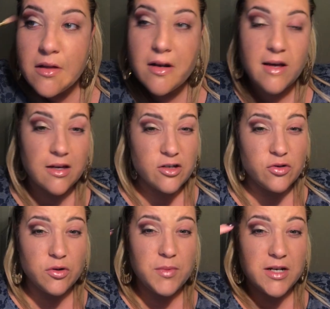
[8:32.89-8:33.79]
Like, you
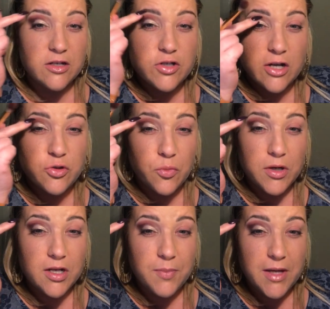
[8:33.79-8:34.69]
know what I mean? I don't
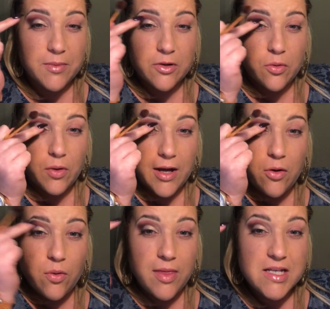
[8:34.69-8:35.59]
want you to be able to go like,
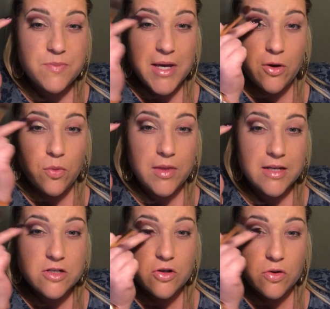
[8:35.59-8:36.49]
oh, there's pink, oh,
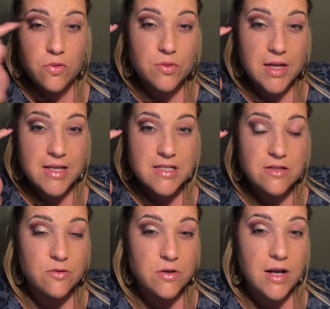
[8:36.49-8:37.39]
there's dark, oh, there's
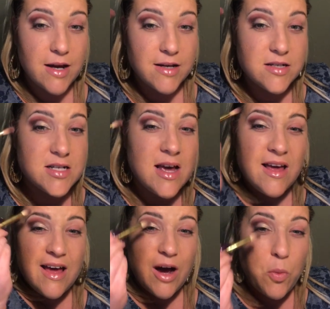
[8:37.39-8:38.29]
light.
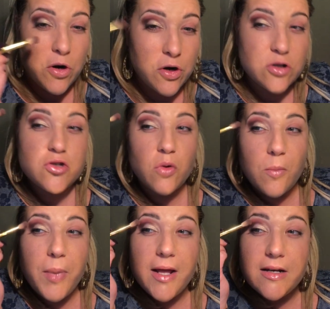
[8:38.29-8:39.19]
I want it to sort
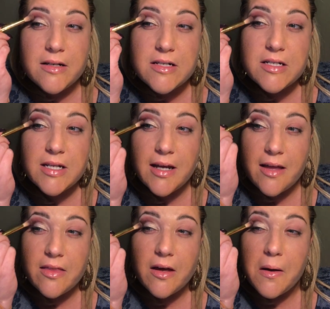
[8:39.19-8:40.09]
of blend
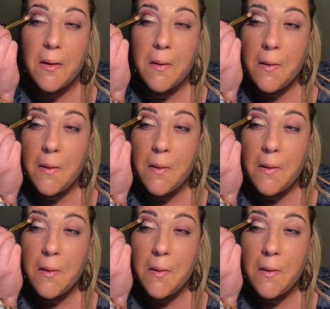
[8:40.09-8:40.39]
together.